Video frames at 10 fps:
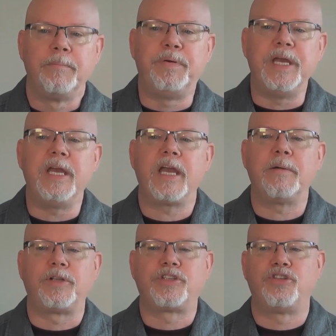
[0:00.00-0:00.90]
Being
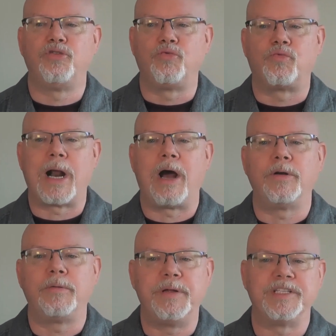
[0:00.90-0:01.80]
able to
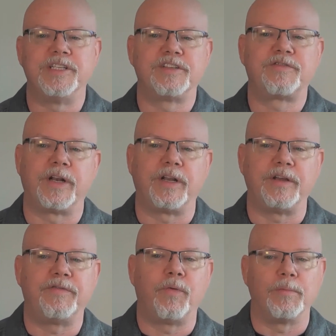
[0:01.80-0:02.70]
route business-friendly
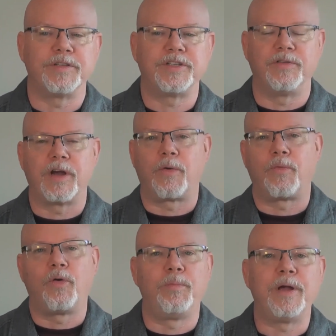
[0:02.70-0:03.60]
forms. So you've got
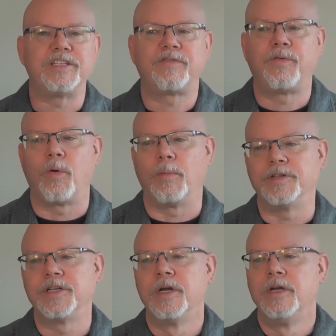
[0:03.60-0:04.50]
role-based
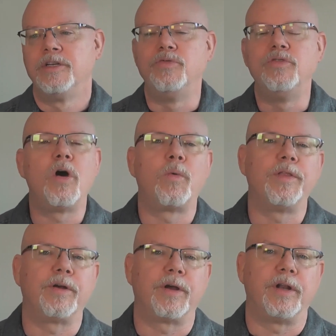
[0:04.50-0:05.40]
forms, you know where
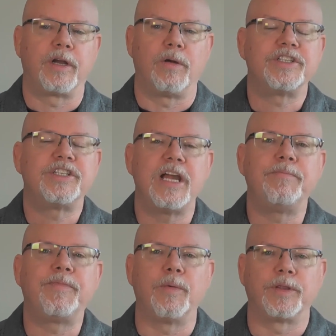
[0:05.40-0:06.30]
they're going to go.
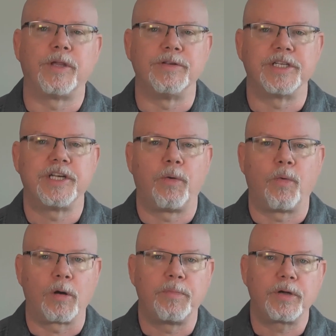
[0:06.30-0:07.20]
Same thing with those Excel
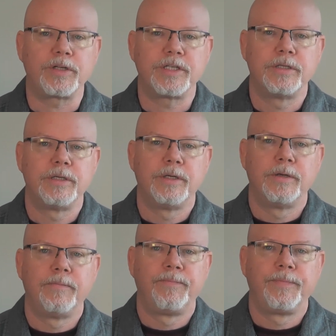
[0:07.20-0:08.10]
workbooks.
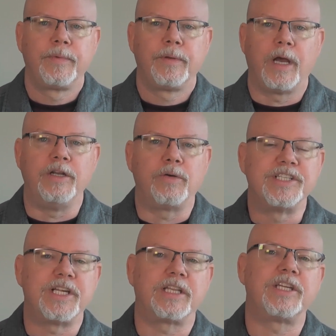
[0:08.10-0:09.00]
And you can
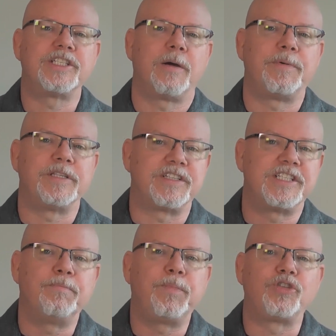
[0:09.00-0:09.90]
set this up. It's a
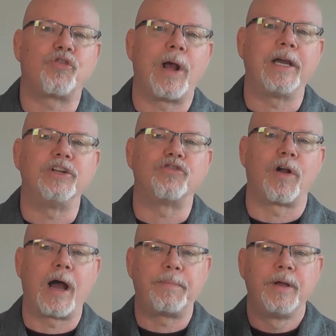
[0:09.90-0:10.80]
simple drag and
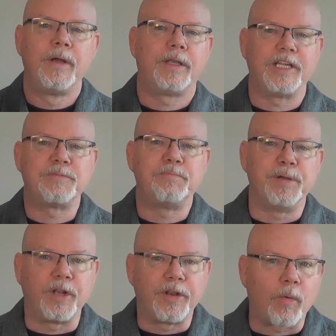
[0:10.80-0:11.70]
drop. Let's
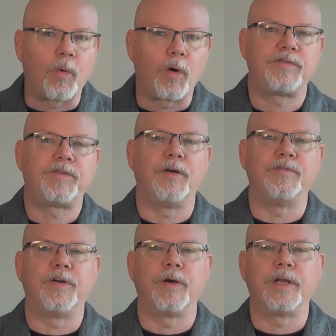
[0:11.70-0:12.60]
build our workflow
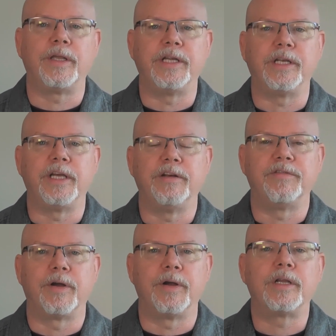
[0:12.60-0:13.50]
very cleanly and
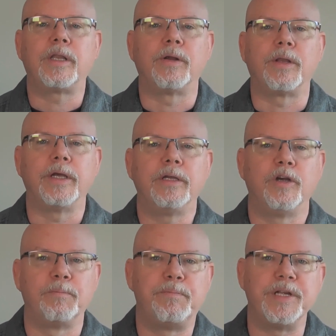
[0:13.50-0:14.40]
very clearly.
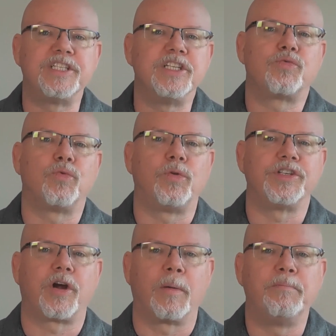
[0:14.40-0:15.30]
Your business
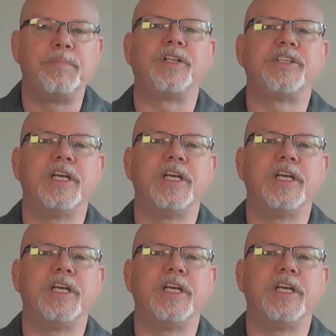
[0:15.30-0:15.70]
rules are built